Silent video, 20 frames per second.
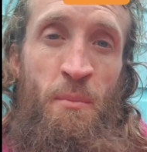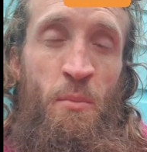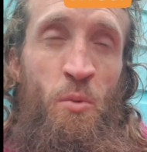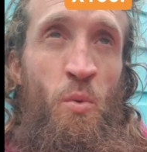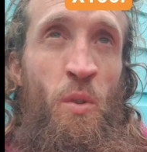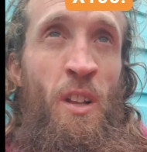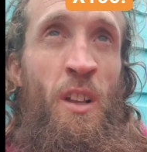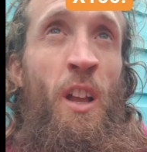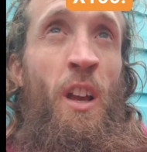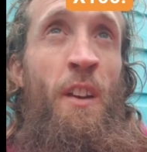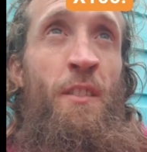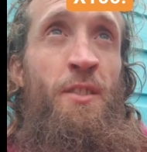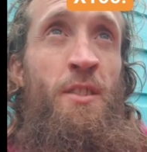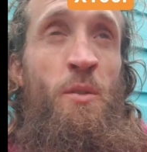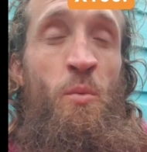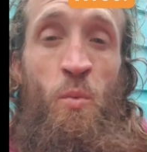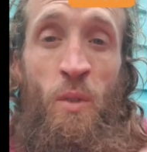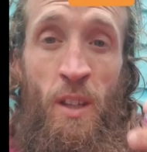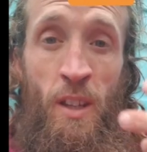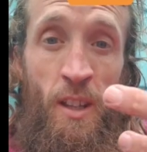in between
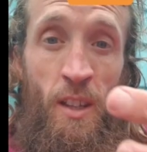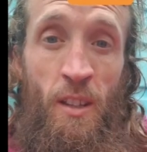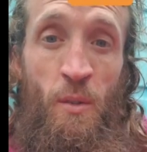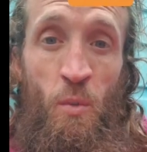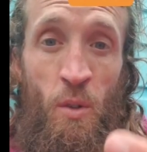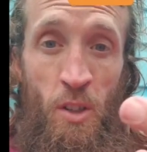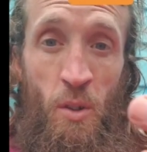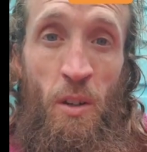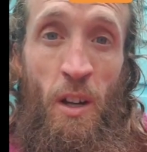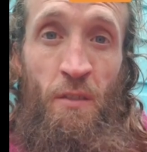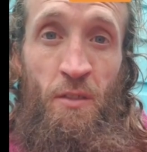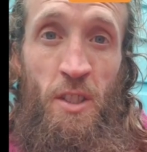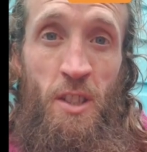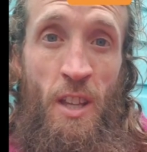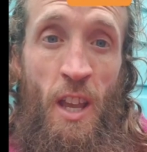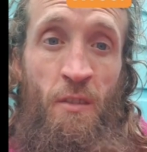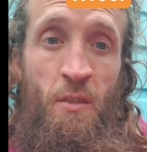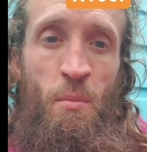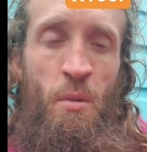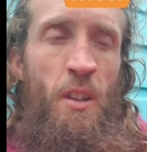lives, we, we do have
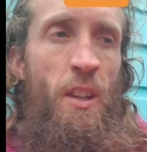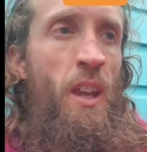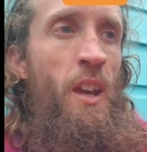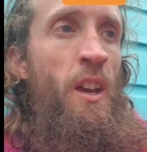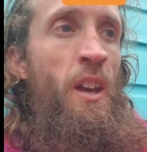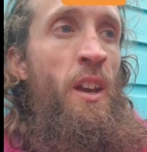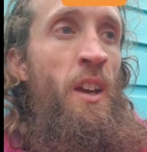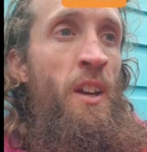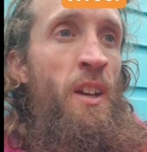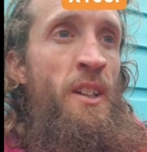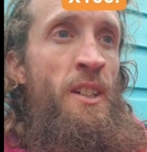this heavy body.